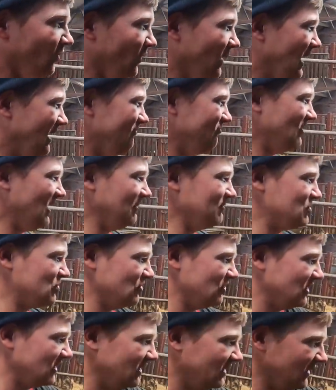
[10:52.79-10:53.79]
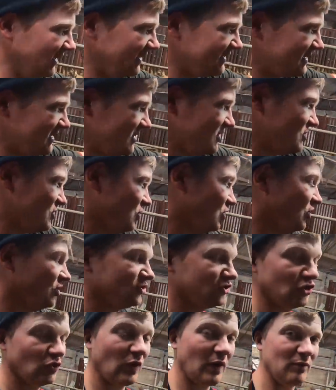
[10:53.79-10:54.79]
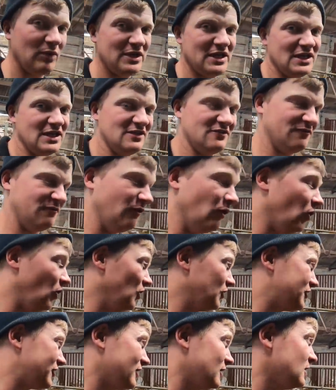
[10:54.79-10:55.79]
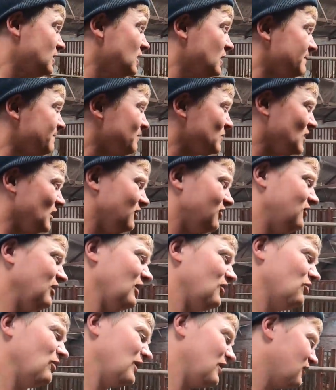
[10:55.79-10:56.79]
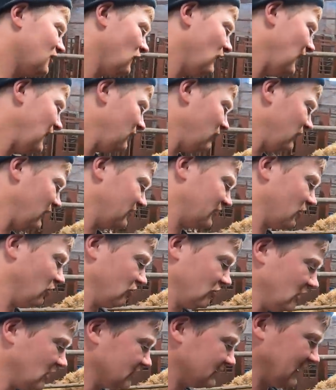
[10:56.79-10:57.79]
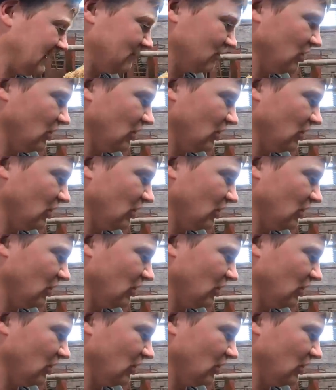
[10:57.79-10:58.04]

We have Neptune in, he's in his stall. So when we did his foot six weeks ago, eight weeks ago, it was a long time